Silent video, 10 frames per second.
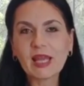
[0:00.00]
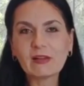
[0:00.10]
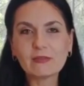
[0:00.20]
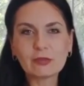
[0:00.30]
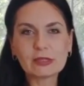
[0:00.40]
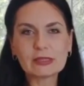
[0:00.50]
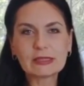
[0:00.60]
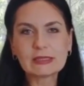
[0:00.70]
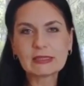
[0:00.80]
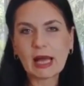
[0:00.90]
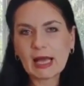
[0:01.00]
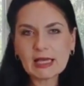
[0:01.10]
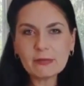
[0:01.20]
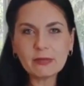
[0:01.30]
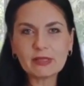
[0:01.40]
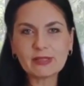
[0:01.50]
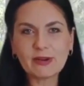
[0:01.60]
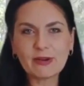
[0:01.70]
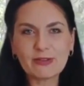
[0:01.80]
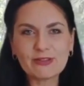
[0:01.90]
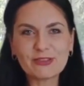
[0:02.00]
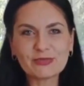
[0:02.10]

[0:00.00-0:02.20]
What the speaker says: and for tiny bit of